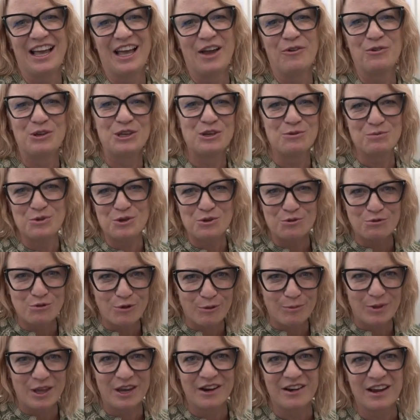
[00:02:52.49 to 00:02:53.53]
We commute
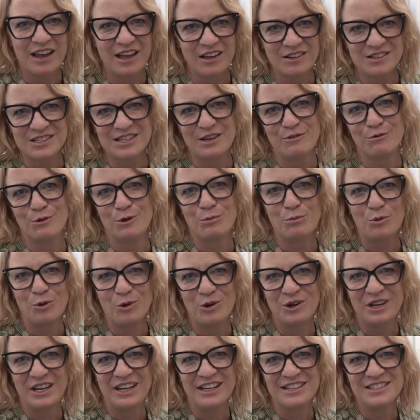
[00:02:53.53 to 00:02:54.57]
from their house every
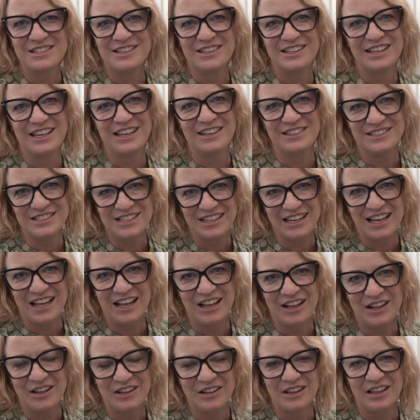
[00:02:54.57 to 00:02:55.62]
morning to the
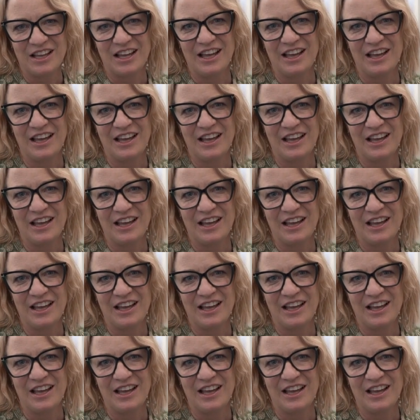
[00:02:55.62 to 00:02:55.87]
LTL